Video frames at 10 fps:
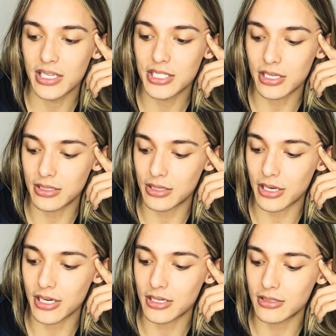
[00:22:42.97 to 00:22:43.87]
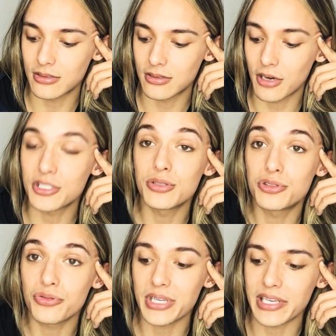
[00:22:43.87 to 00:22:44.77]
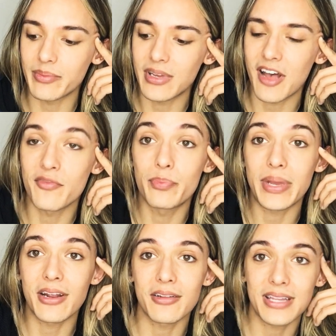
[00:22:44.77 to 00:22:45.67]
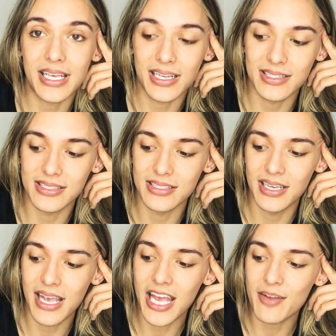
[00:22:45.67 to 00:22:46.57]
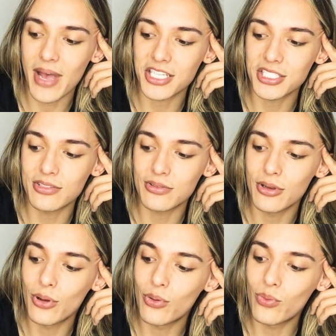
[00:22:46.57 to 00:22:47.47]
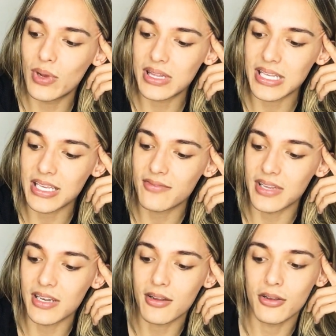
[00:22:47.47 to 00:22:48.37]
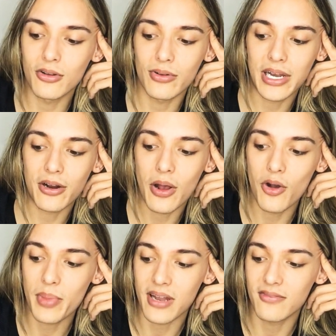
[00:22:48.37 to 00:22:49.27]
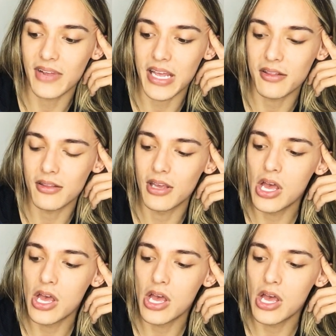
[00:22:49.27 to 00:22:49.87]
to learn or to dream of bigger things, and imagine with even greater hope and faith,